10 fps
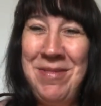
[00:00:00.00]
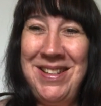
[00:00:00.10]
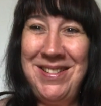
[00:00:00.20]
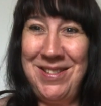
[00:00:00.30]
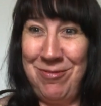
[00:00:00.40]

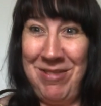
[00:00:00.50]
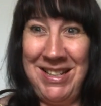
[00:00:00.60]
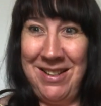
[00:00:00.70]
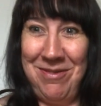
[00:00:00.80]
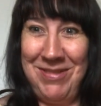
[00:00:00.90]
This is
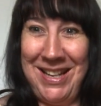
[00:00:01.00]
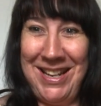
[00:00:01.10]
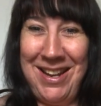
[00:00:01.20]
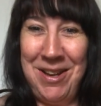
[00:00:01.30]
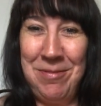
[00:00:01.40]
really
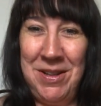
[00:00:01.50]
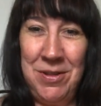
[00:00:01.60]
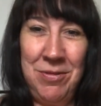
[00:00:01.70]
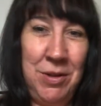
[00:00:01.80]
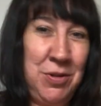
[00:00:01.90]
lovely. It's
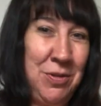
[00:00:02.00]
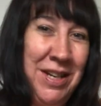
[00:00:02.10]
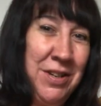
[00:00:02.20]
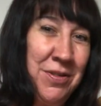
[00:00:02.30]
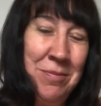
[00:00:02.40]
a real
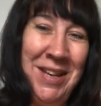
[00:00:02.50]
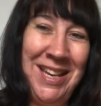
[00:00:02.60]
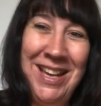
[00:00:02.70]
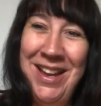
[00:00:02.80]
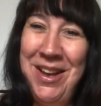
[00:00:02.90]
treat for
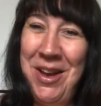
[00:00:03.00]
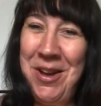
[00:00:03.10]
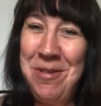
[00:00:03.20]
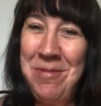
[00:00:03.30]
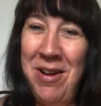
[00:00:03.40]
me.
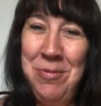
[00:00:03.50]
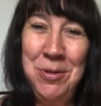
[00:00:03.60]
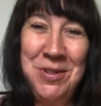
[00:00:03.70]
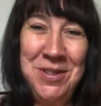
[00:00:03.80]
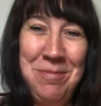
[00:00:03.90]
I've
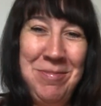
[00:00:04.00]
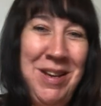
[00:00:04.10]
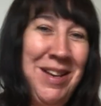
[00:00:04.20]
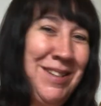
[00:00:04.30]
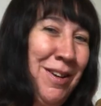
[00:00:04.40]
put some
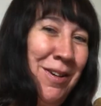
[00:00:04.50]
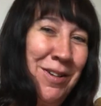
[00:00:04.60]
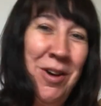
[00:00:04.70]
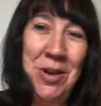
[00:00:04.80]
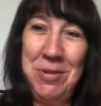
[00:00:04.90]

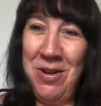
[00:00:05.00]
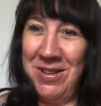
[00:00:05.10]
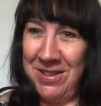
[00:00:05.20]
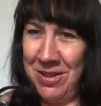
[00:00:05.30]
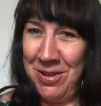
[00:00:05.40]
dark card behind
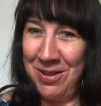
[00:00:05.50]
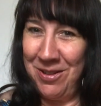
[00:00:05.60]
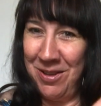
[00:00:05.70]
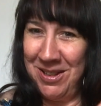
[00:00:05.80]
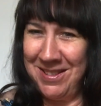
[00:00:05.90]
it so you can
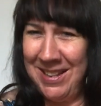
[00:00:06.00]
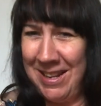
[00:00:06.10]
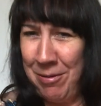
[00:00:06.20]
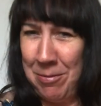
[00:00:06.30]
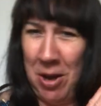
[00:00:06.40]
kind of see.
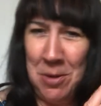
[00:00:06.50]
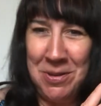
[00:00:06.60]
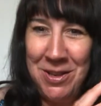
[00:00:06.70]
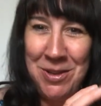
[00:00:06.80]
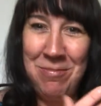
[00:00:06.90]
Well, I'm
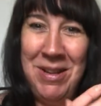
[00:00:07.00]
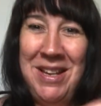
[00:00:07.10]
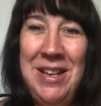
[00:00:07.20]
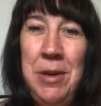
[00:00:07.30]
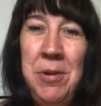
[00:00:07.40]
hoping you can
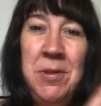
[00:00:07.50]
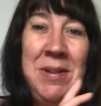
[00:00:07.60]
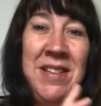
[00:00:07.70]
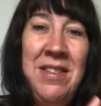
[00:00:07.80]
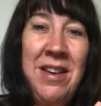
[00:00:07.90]
possibly
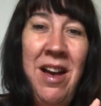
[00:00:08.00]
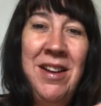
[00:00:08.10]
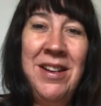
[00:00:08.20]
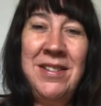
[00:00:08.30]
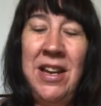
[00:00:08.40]
see the
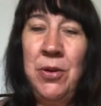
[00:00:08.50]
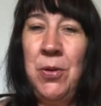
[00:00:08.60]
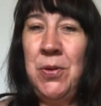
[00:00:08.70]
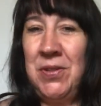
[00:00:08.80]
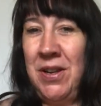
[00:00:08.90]
colours and
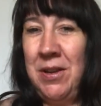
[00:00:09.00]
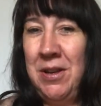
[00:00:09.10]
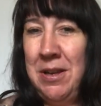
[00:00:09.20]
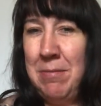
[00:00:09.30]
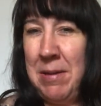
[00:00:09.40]
also
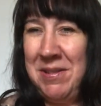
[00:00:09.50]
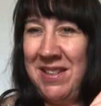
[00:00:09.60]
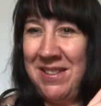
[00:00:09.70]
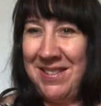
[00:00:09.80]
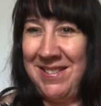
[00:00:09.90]
maybe see
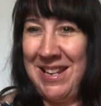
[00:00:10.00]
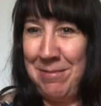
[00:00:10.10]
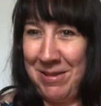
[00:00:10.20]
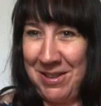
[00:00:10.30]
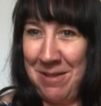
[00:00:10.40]
the steam
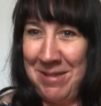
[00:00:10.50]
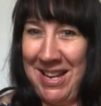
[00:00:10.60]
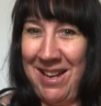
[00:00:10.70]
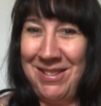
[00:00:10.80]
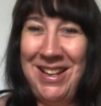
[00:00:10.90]
that's coming
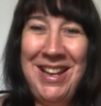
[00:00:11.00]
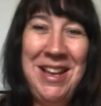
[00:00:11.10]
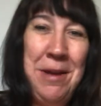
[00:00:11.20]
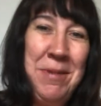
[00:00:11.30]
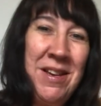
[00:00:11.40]
out,
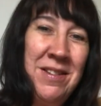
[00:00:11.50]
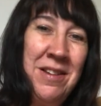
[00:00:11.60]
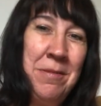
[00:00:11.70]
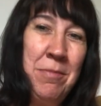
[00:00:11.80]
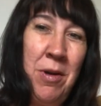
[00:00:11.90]
because
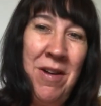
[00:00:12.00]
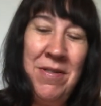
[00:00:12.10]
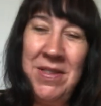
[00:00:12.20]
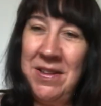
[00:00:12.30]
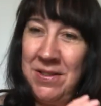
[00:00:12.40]

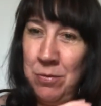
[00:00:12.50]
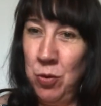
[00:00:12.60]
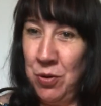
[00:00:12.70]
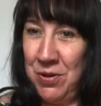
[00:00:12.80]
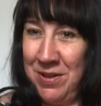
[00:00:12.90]
there's some
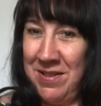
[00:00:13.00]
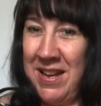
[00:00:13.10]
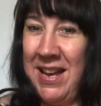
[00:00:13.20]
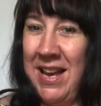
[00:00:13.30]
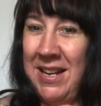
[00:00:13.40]
water in
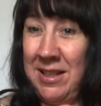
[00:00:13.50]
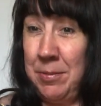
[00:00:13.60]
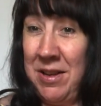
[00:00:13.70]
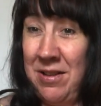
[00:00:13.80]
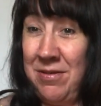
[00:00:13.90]
there and a little
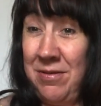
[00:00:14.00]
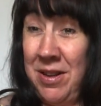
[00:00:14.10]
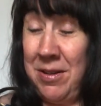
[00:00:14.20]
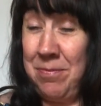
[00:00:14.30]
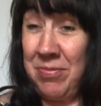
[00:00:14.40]
bit
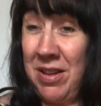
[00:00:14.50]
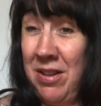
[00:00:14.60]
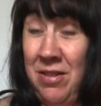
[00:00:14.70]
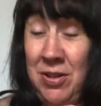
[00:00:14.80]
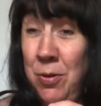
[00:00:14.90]

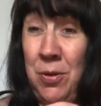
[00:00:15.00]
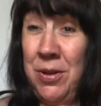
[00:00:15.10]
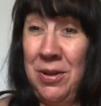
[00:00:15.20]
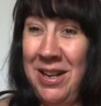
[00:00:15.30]
of an oil.